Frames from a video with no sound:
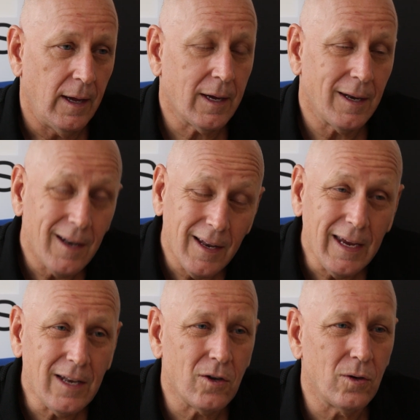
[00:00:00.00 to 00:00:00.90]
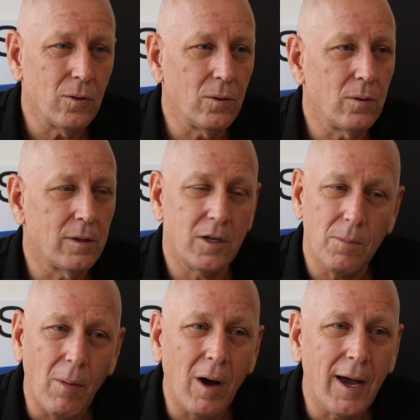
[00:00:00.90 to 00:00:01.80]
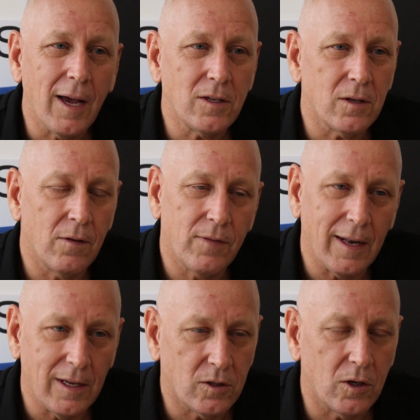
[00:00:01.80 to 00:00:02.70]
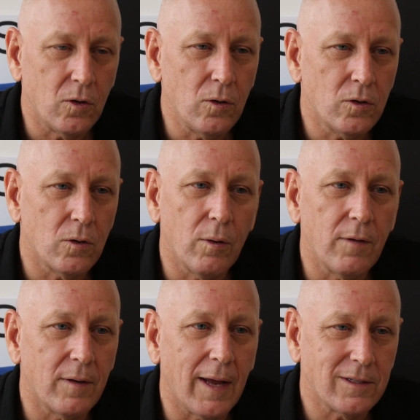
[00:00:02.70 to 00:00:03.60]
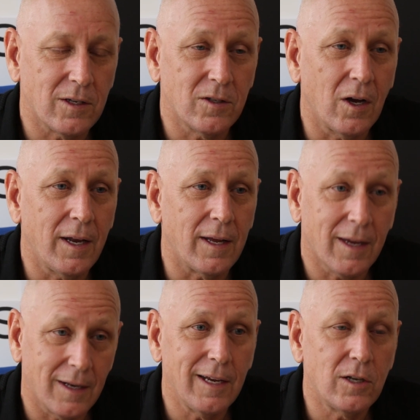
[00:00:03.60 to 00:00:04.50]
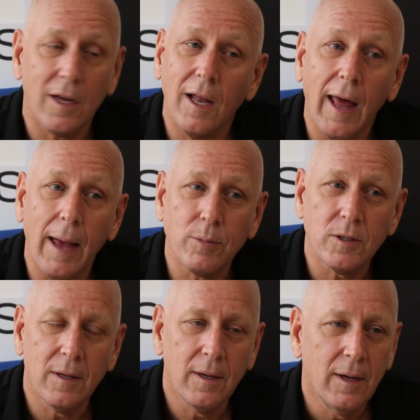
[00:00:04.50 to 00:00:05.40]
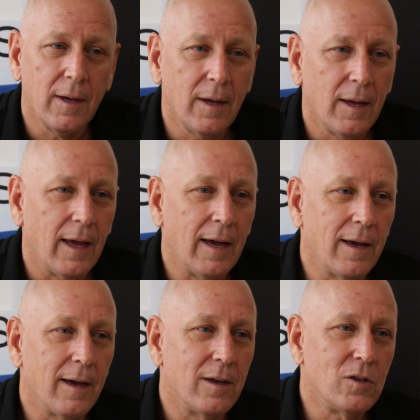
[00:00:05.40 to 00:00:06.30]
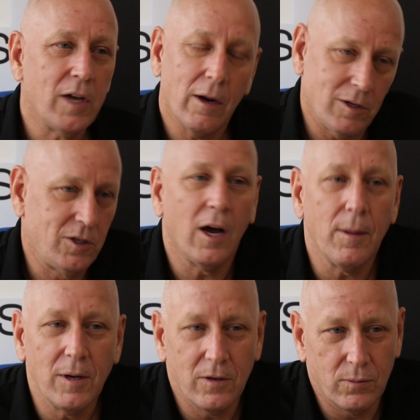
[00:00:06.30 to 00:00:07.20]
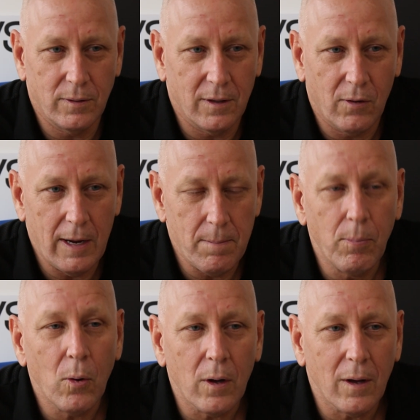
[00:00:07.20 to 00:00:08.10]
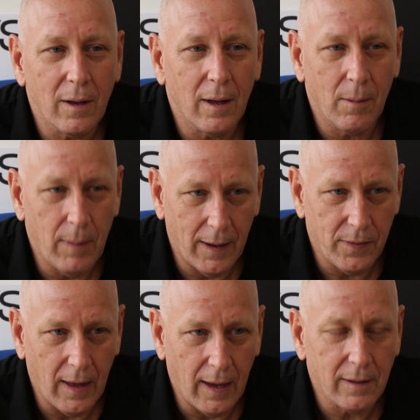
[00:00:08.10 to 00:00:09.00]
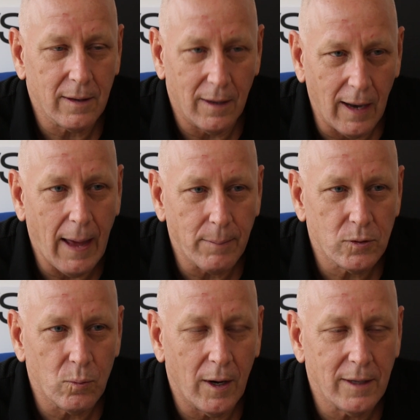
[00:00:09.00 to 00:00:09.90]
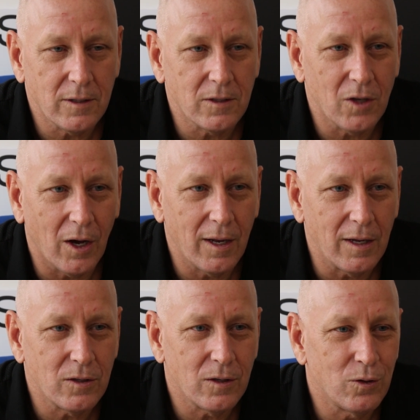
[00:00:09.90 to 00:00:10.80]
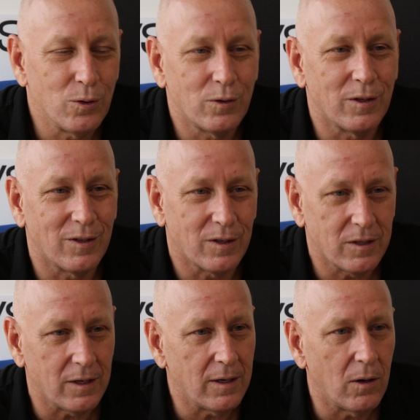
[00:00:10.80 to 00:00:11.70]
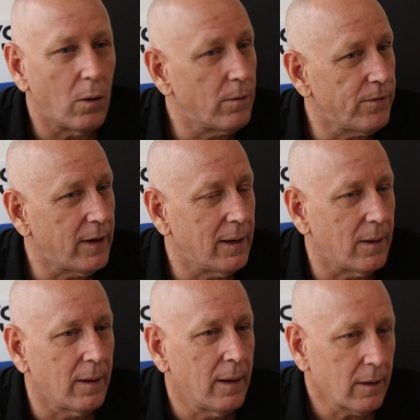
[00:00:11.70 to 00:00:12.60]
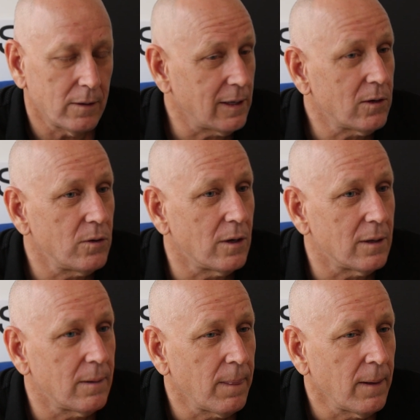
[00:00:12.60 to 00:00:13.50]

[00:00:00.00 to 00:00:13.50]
it can lead to the demise of that institution or even that society. It can lead to collapse. Uh, Jared Diamond has written a great book about that collapse, why societies choose to succeed or fail, because they could not